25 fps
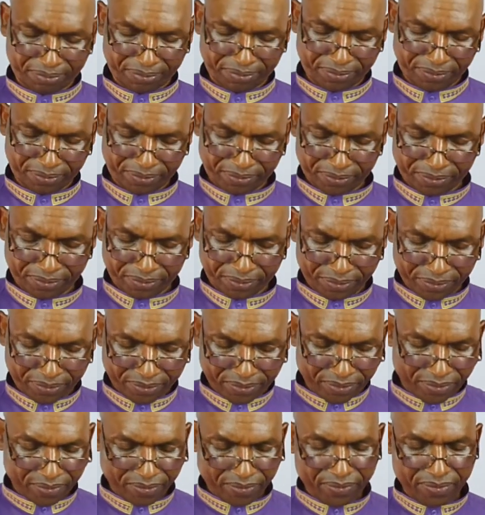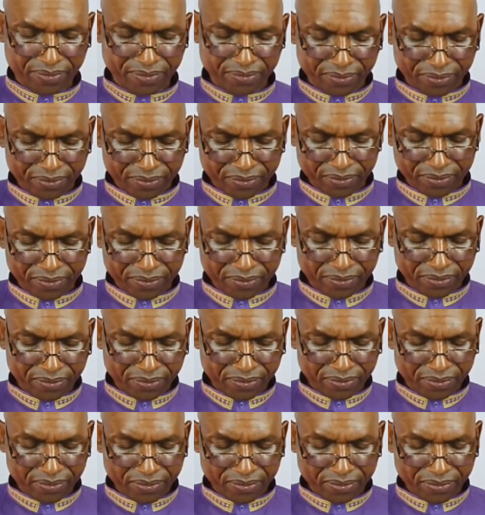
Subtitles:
Nobody speaks.